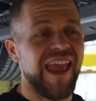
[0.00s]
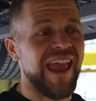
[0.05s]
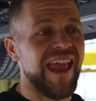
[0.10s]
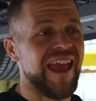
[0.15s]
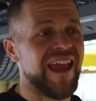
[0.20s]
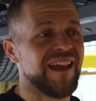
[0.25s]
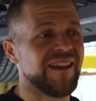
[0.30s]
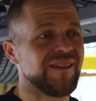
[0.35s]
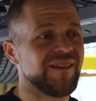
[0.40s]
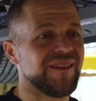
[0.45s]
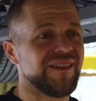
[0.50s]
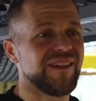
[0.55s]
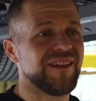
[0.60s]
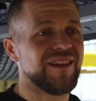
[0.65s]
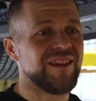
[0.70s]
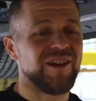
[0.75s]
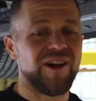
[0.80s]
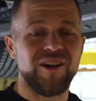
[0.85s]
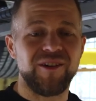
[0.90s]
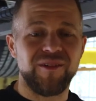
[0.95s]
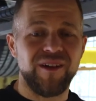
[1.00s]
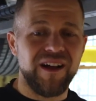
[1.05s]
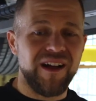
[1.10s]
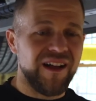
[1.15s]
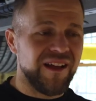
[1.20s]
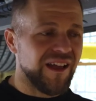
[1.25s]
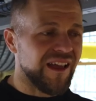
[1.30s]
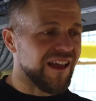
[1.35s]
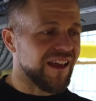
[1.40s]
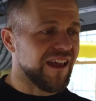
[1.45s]
And you know,
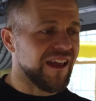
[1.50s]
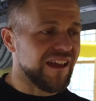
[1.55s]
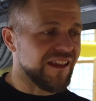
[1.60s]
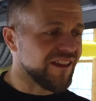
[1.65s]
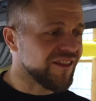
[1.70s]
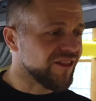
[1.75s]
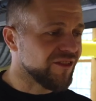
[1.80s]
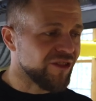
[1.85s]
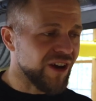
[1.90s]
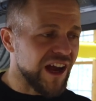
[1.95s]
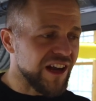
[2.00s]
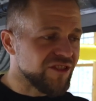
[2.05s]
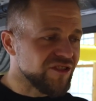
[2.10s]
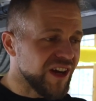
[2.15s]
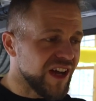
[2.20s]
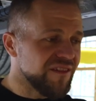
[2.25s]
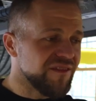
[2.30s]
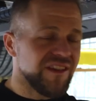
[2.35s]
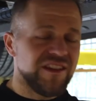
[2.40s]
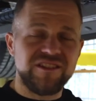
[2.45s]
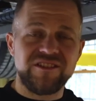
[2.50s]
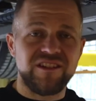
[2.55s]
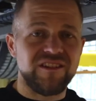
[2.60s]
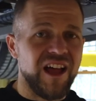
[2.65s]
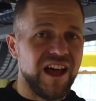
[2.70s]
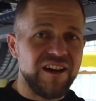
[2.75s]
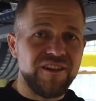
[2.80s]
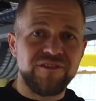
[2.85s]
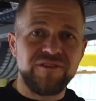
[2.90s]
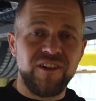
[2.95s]
track driving is a
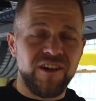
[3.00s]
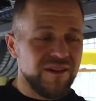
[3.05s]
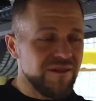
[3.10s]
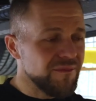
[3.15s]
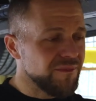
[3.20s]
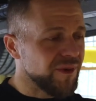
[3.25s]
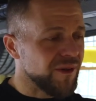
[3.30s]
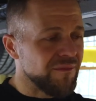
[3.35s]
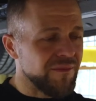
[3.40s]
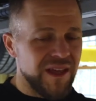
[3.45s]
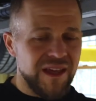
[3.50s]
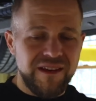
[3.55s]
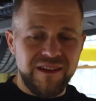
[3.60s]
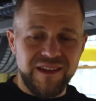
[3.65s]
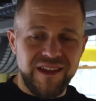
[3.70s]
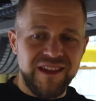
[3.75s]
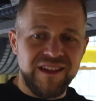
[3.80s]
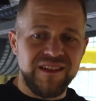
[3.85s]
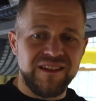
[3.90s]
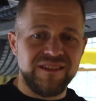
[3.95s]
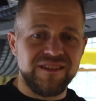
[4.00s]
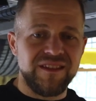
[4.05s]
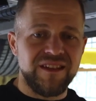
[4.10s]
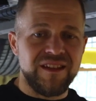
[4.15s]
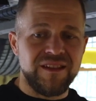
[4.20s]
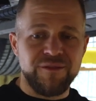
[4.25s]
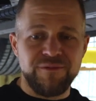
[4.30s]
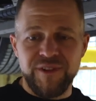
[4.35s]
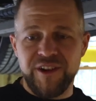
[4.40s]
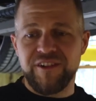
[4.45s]
lot of fun, but man,
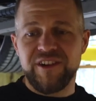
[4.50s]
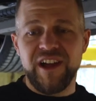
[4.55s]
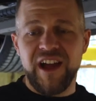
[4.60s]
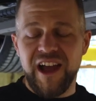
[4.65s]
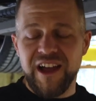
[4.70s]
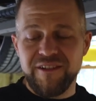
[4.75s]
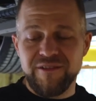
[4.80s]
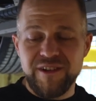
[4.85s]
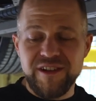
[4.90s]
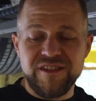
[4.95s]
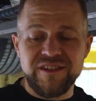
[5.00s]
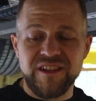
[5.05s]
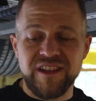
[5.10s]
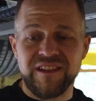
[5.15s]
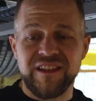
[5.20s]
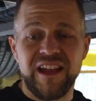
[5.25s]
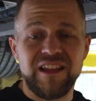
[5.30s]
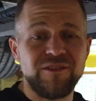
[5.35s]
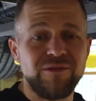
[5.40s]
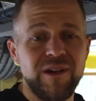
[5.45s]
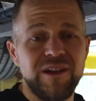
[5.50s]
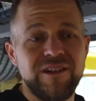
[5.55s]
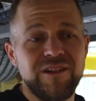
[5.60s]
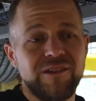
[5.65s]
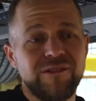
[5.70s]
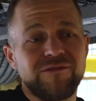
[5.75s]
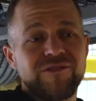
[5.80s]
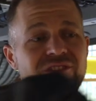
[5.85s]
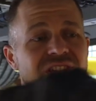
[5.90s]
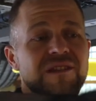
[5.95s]
it's very high risk, and that's why you
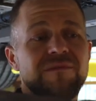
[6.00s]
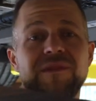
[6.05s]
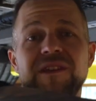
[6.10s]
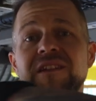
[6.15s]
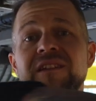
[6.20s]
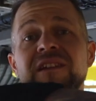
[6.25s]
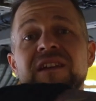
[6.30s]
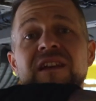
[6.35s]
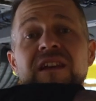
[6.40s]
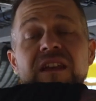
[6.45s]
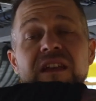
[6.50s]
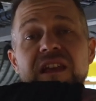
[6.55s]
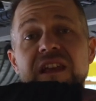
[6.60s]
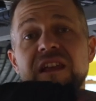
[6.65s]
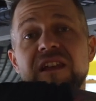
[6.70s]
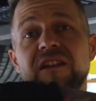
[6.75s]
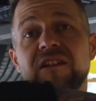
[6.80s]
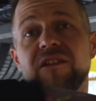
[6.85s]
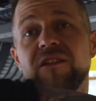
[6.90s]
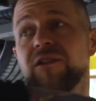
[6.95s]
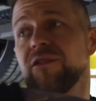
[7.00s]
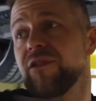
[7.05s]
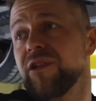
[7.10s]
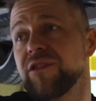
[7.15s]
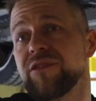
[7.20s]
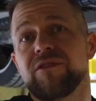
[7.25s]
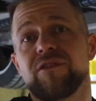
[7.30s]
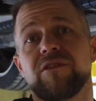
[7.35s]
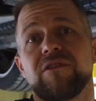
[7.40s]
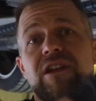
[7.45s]
don't see me eager to go
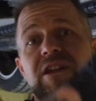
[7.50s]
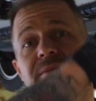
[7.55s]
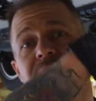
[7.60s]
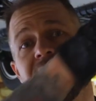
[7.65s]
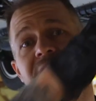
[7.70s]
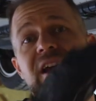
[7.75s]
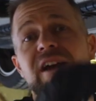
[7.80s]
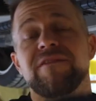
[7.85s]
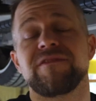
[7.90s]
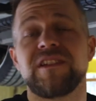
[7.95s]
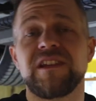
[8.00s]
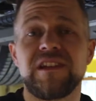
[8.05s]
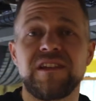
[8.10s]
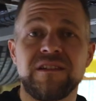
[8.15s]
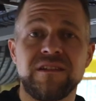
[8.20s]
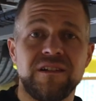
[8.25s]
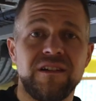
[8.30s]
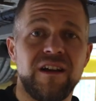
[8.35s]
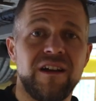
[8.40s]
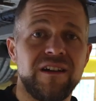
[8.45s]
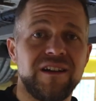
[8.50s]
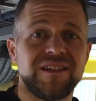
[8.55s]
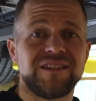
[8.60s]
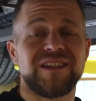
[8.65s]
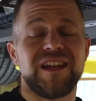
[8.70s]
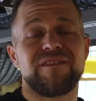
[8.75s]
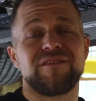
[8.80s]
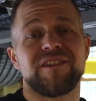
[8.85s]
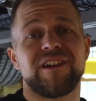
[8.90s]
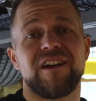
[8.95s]
throw my FD
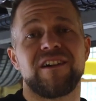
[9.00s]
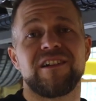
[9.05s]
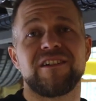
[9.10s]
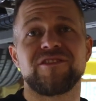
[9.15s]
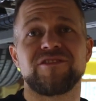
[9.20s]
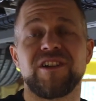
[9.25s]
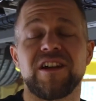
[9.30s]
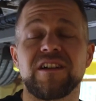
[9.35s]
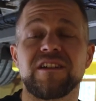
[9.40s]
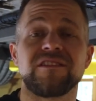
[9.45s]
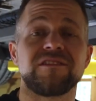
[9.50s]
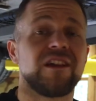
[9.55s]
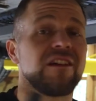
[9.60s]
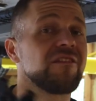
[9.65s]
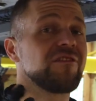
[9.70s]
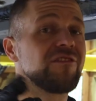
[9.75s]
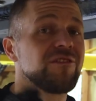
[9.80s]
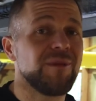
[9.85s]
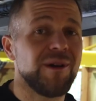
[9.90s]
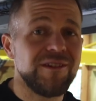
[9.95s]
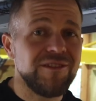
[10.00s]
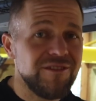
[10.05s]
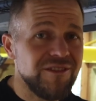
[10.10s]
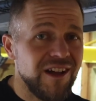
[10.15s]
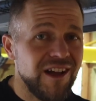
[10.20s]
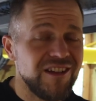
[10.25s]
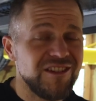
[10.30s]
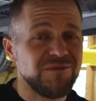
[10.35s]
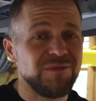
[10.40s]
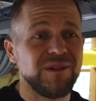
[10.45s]
RX-7 out on track, because I don't know about you
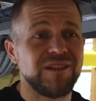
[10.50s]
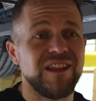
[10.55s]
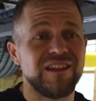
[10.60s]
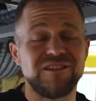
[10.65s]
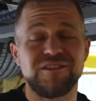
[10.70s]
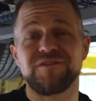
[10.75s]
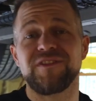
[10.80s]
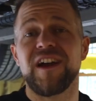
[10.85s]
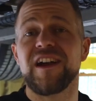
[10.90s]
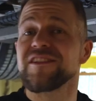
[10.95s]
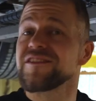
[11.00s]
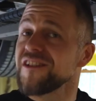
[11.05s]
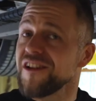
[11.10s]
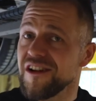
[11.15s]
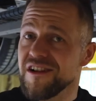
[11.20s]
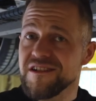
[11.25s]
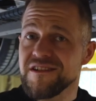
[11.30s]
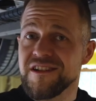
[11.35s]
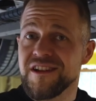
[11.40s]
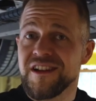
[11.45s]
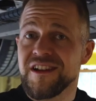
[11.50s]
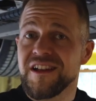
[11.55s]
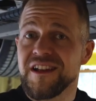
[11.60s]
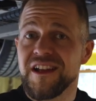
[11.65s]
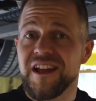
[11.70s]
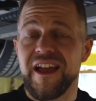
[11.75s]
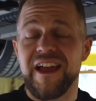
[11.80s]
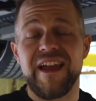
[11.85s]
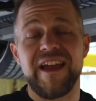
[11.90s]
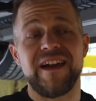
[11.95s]
guys, but that's a fast car,
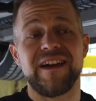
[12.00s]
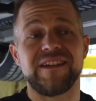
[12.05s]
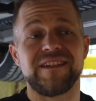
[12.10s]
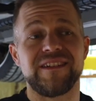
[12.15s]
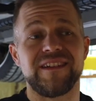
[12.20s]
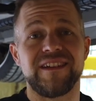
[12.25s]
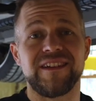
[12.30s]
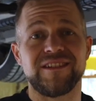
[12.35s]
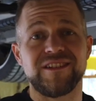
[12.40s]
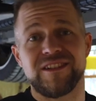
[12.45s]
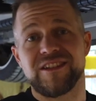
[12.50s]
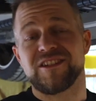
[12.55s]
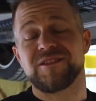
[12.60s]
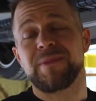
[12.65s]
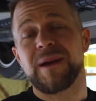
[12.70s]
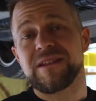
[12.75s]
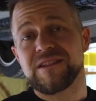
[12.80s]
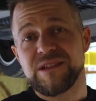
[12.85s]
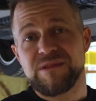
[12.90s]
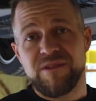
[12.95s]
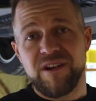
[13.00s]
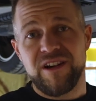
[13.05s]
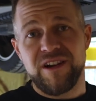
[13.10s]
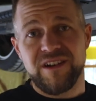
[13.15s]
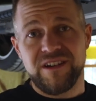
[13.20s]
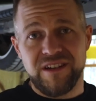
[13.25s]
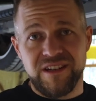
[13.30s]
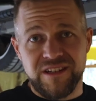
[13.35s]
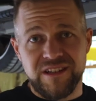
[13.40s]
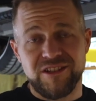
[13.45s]
and it's an expensive
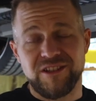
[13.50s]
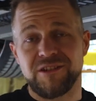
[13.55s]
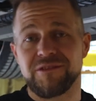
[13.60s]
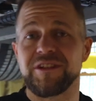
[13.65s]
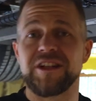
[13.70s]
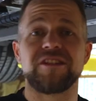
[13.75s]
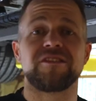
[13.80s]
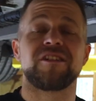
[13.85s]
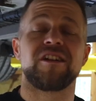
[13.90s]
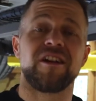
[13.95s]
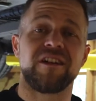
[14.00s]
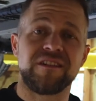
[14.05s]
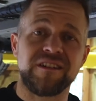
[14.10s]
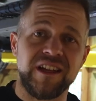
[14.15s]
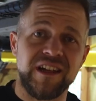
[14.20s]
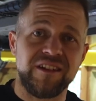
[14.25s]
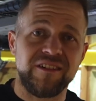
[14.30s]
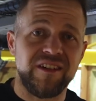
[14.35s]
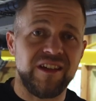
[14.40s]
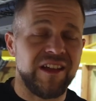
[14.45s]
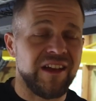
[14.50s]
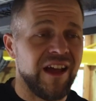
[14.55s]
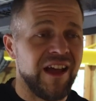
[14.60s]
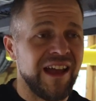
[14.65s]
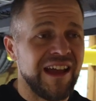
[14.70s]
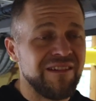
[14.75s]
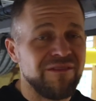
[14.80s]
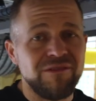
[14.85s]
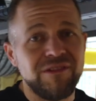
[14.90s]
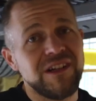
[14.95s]
car, and it's a rare car now, and
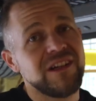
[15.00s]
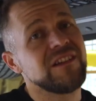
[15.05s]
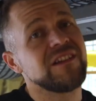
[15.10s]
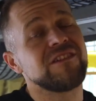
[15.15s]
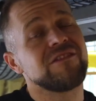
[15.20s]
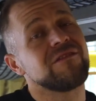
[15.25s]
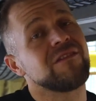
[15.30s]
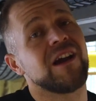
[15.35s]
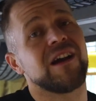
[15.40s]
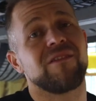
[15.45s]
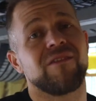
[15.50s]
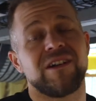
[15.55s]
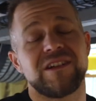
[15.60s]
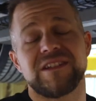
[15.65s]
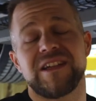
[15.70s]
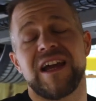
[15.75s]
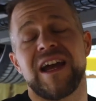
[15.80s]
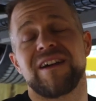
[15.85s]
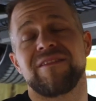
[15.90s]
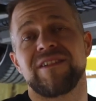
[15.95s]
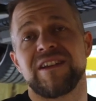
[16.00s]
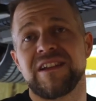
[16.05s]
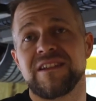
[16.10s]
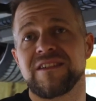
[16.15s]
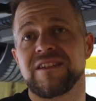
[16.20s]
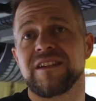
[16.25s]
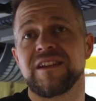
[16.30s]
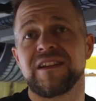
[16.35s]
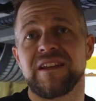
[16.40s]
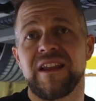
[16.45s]
I really do not want to have an
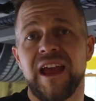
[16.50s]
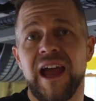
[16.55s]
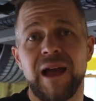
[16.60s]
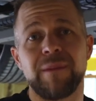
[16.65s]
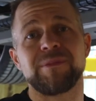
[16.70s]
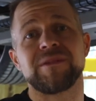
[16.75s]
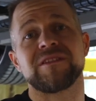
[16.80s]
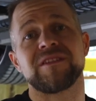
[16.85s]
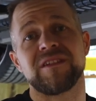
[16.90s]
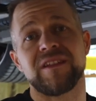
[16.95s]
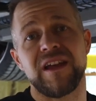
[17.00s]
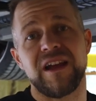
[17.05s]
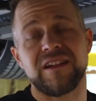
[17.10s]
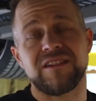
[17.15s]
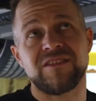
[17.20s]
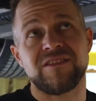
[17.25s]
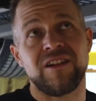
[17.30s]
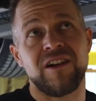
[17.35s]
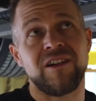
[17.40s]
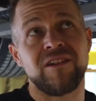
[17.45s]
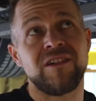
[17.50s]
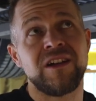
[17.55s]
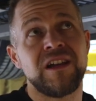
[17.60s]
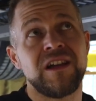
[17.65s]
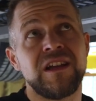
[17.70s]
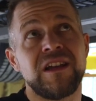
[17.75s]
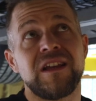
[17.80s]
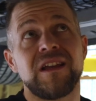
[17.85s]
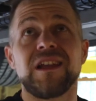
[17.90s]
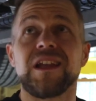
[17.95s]
incident happen to that. So
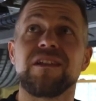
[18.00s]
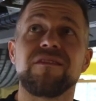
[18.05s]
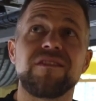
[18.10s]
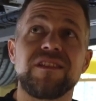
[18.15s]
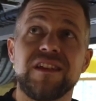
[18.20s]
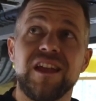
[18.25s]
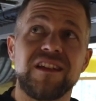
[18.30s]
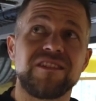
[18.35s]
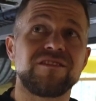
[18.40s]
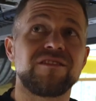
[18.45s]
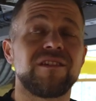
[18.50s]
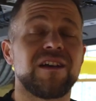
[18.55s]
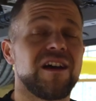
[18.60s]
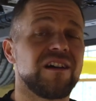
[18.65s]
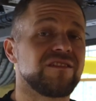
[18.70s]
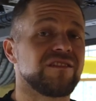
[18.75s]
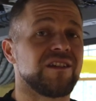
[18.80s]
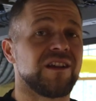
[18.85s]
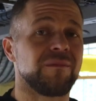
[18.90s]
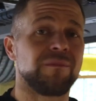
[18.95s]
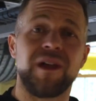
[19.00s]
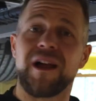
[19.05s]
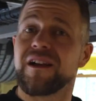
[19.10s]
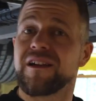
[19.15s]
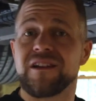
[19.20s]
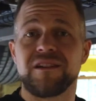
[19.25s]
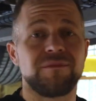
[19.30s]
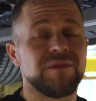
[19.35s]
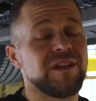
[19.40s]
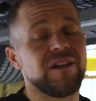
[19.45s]
even the S2000, I'm not
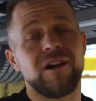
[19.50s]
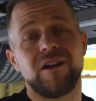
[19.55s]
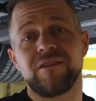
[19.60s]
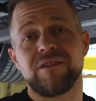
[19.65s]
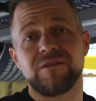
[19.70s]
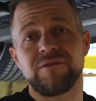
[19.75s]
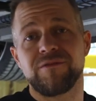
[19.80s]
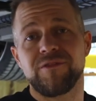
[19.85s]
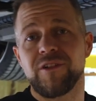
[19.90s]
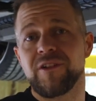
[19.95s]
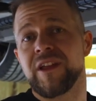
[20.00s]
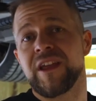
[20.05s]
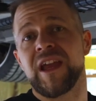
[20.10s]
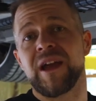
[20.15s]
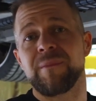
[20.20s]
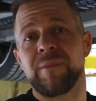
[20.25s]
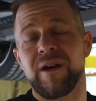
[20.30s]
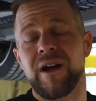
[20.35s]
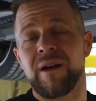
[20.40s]
going to be going full ham.